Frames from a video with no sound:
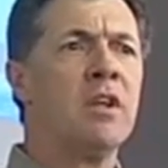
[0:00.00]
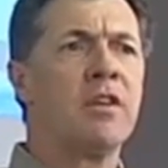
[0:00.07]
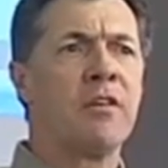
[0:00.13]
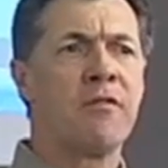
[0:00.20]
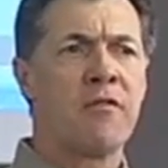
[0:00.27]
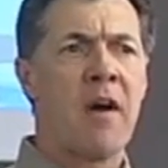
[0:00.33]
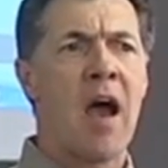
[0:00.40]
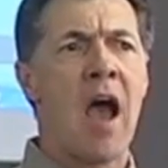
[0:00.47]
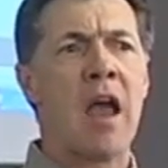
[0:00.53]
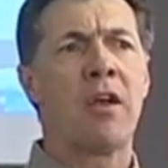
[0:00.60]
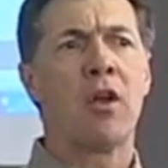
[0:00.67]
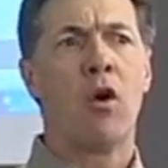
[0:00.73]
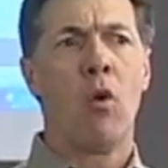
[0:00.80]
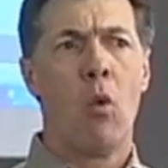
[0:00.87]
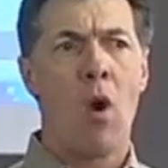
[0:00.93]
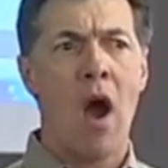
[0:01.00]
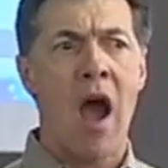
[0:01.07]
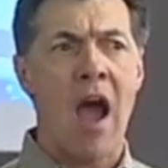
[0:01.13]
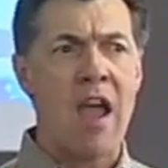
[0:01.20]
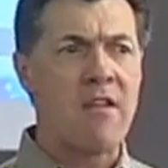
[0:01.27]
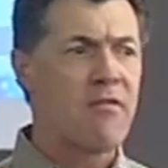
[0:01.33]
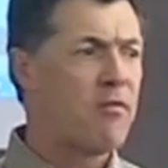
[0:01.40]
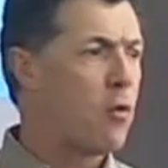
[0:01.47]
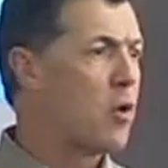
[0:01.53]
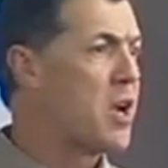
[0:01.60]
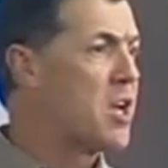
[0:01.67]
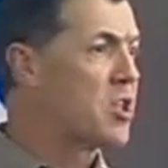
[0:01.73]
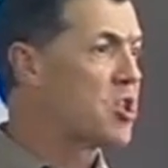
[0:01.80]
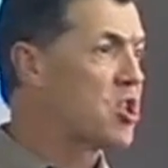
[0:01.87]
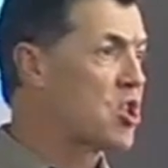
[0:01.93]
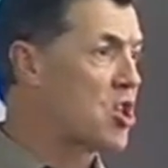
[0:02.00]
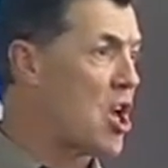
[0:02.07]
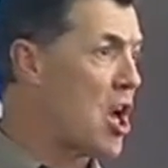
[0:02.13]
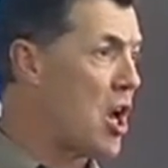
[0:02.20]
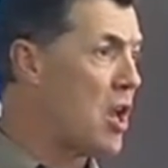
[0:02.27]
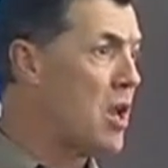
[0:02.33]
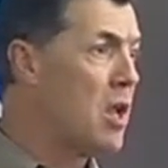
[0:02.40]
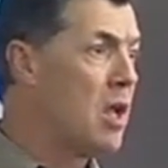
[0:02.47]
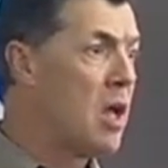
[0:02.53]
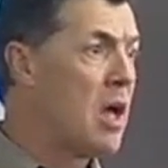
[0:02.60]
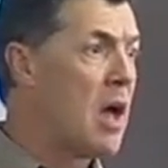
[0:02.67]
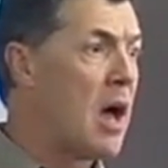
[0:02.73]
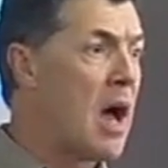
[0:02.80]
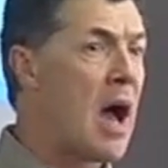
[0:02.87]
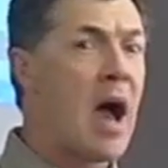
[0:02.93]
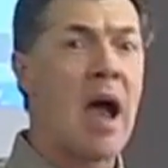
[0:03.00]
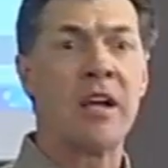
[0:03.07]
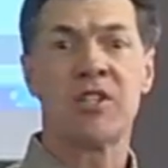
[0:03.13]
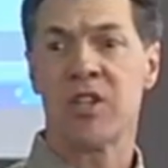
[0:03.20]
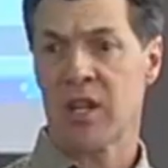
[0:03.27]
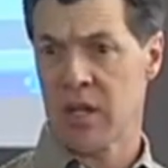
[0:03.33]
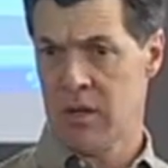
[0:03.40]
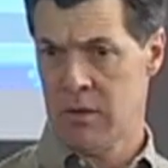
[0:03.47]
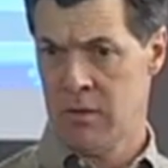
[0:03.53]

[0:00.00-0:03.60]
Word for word: to find a wife for his son Isaac.